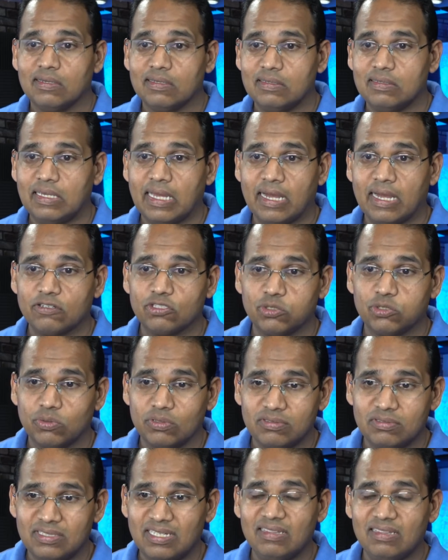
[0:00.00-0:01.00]
The
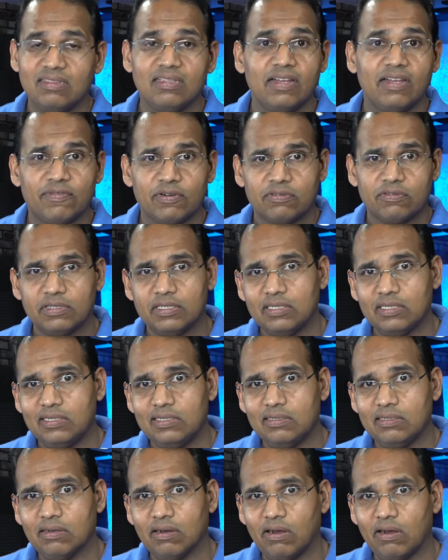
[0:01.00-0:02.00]
actual
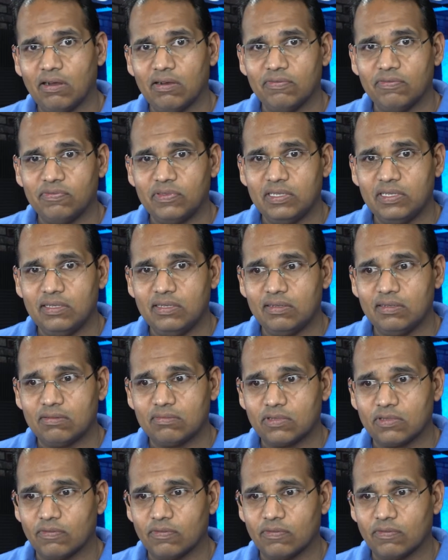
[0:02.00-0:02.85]
delivery of the